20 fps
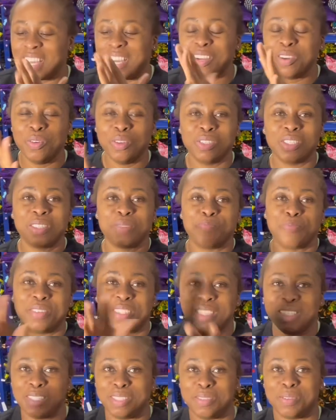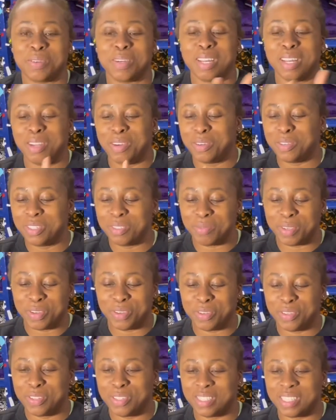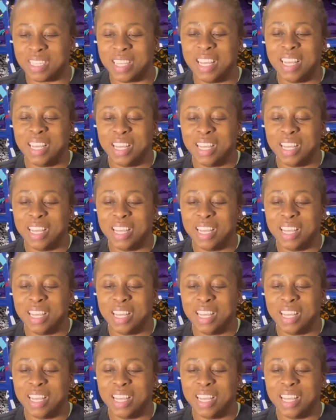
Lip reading: I don't want to put it too close because